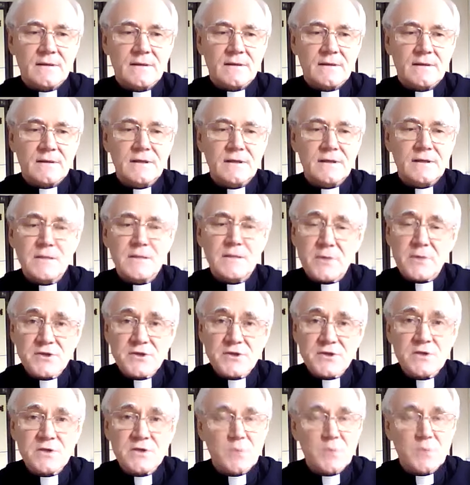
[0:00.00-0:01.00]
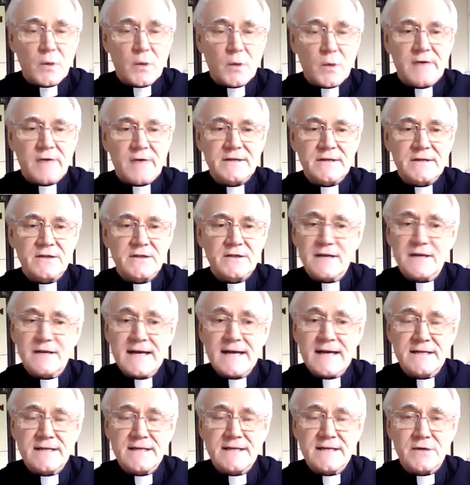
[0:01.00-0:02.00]
And the apostles were worried that they
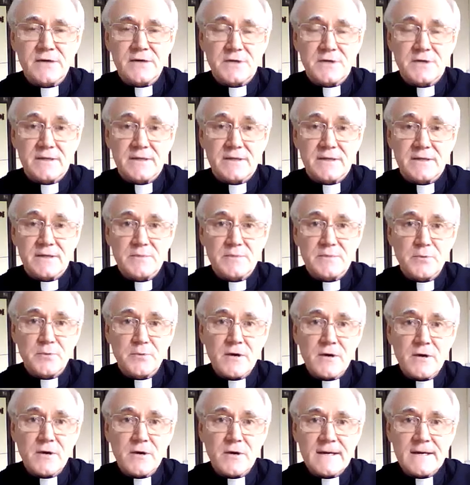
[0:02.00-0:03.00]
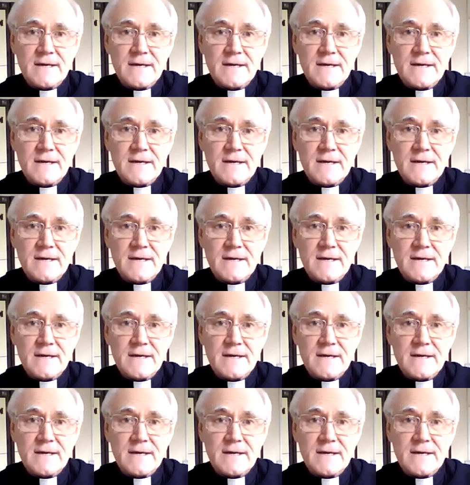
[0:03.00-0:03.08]
had no time to pray.